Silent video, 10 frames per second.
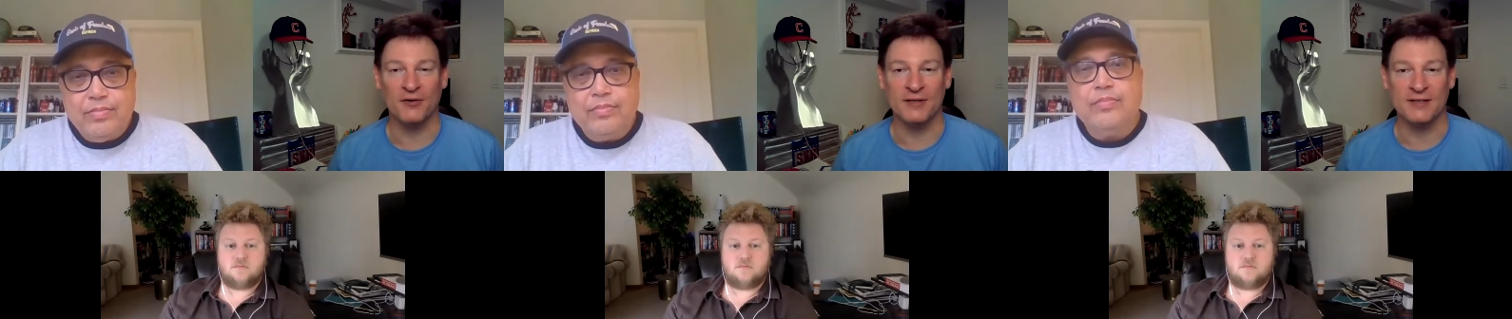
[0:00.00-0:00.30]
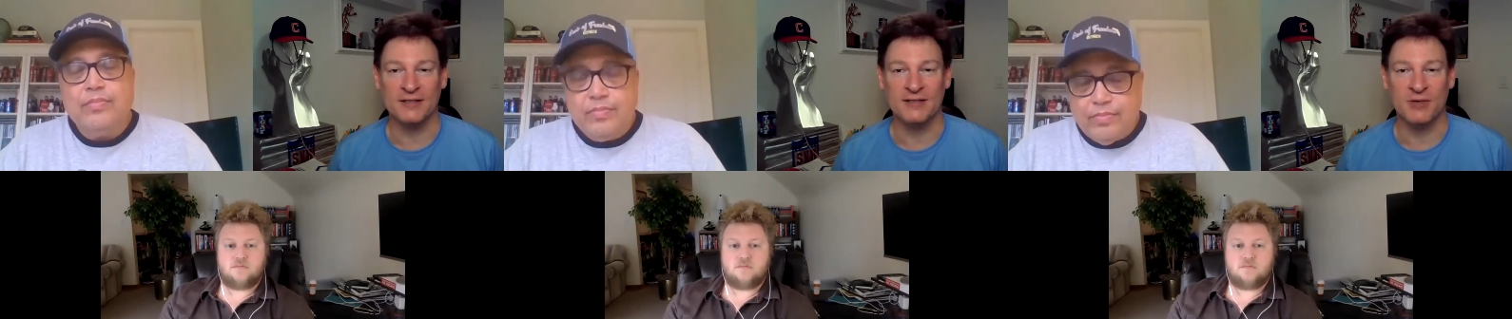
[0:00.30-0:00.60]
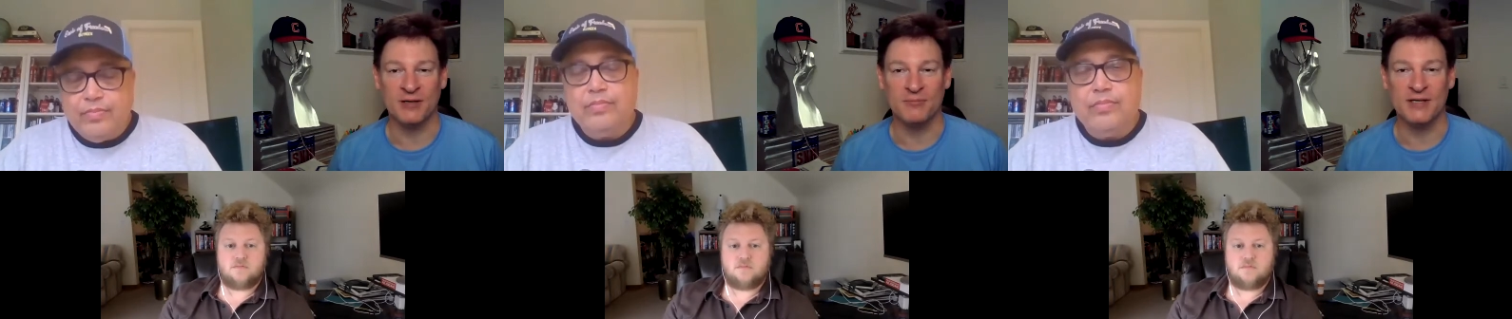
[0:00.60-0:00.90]
Speaker 1: and this is a
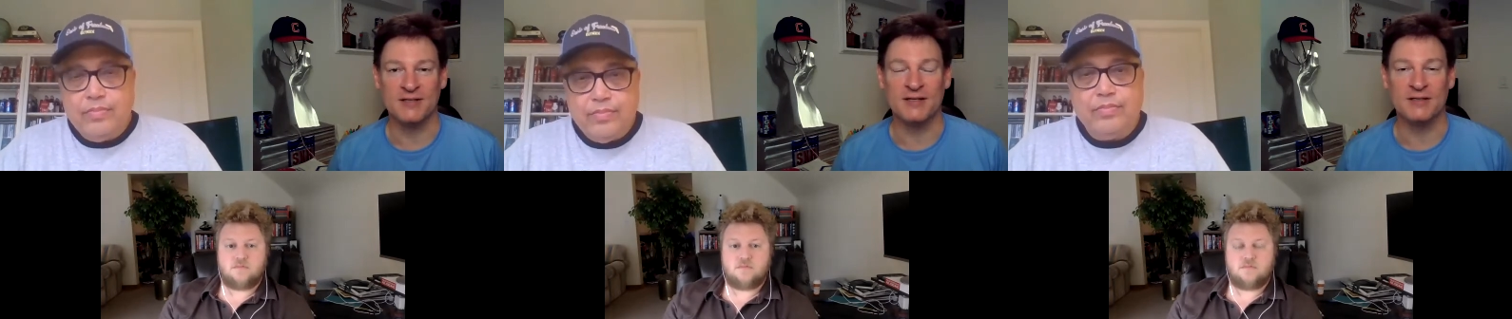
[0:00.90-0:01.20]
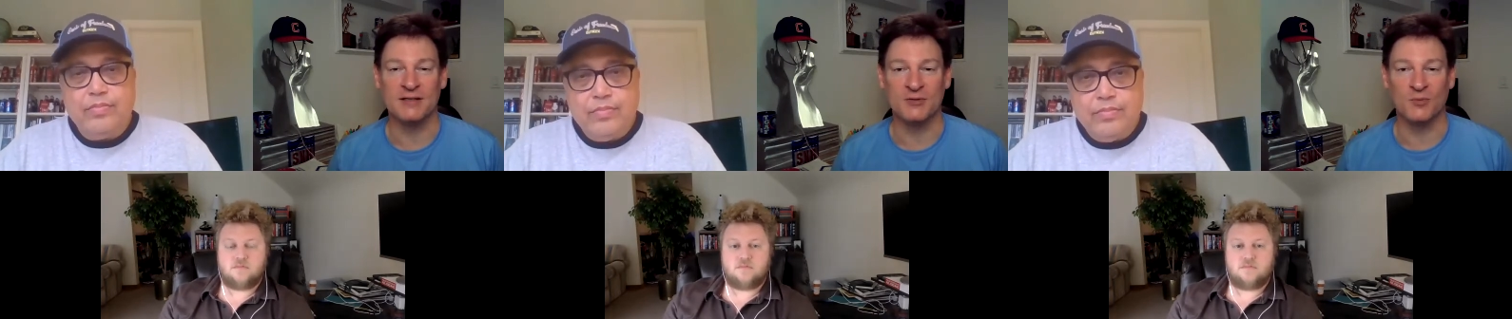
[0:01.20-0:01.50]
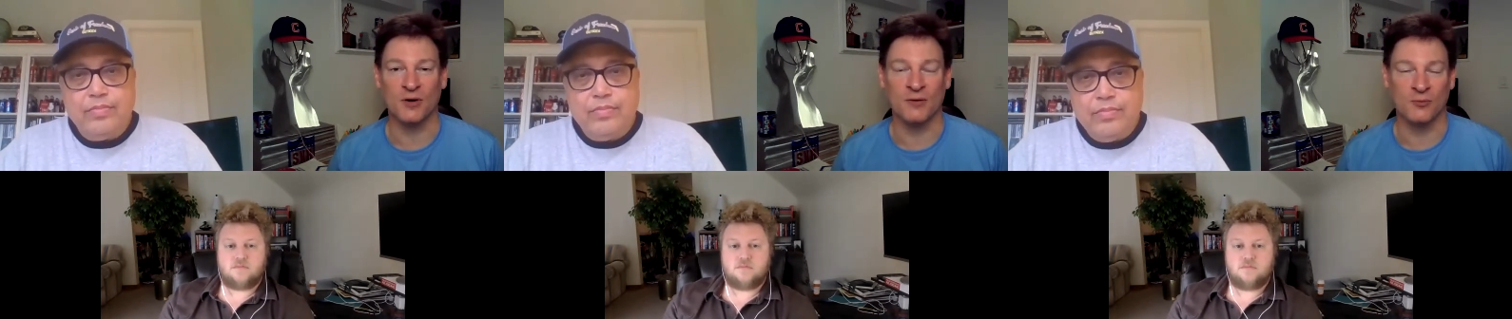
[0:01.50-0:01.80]
big business, is
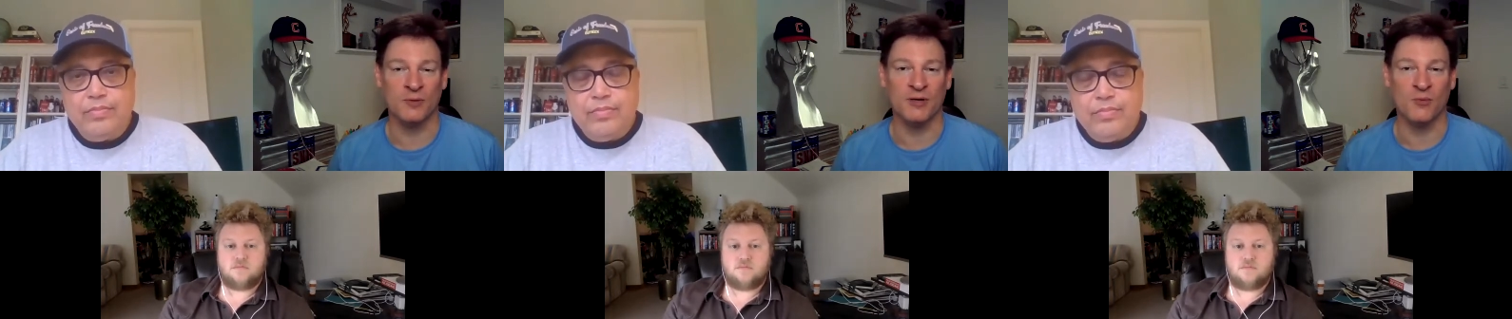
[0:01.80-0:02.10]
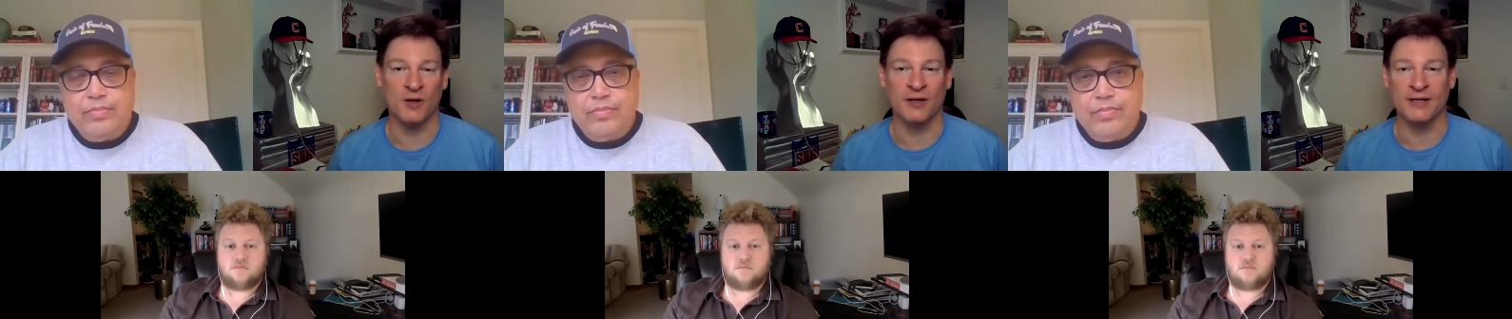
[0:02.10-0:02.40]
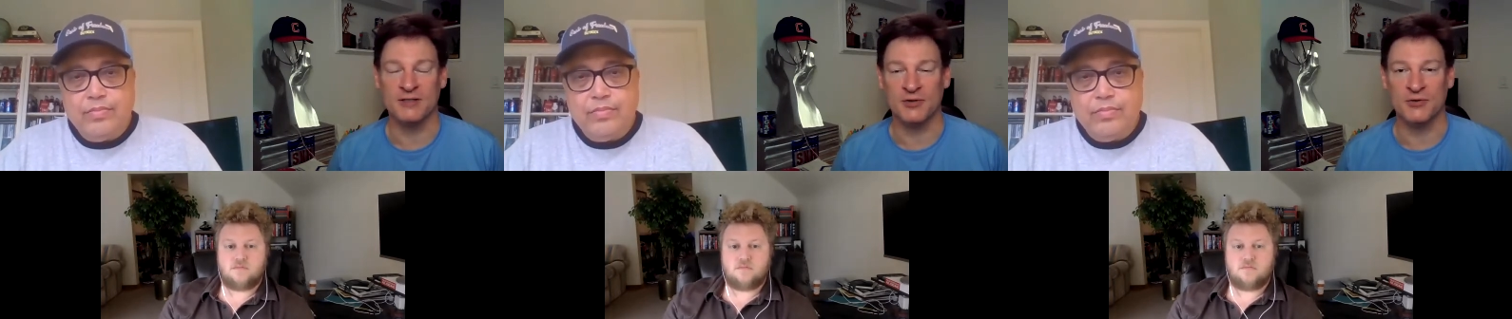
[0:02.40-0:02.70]
uh, would be willing
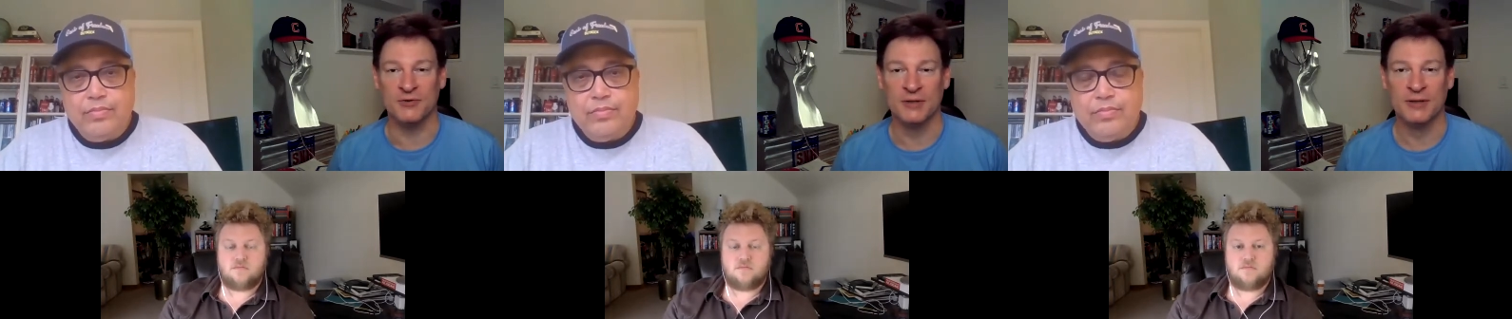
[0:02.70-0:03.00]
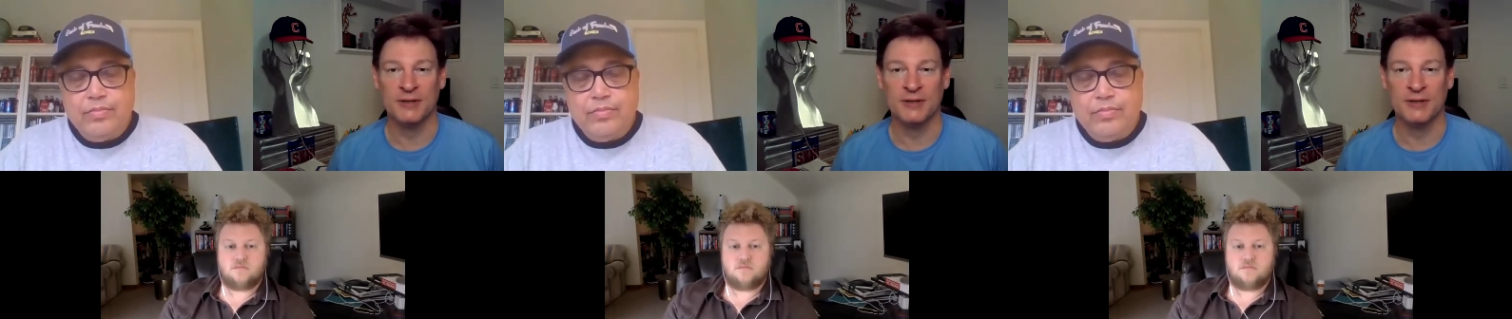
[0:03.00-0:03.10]
to